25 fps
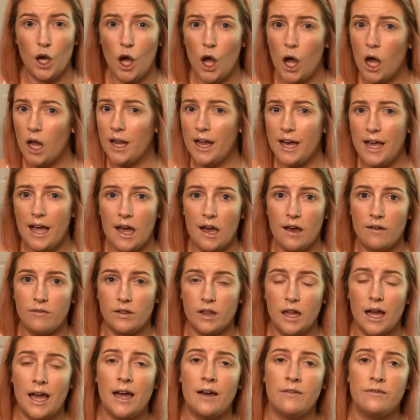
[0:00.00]
all I have
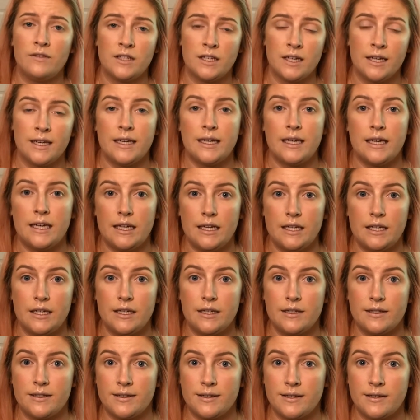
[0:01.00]
left
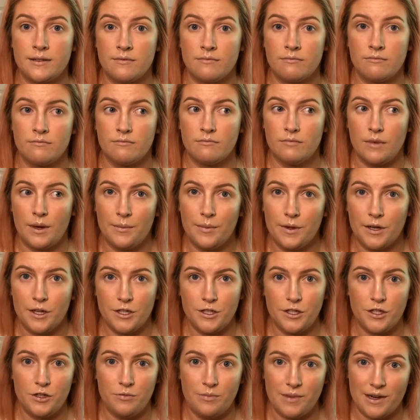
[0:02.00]
is I'm gonna
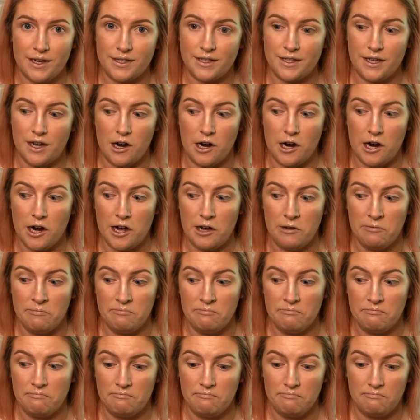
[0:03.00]
do mascara
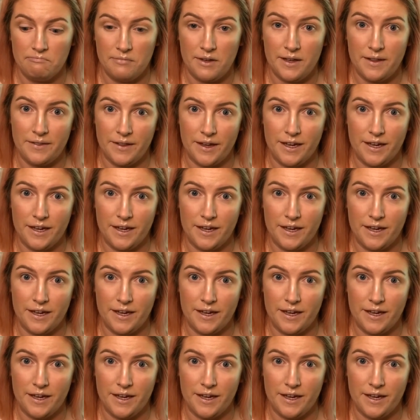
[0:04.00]
and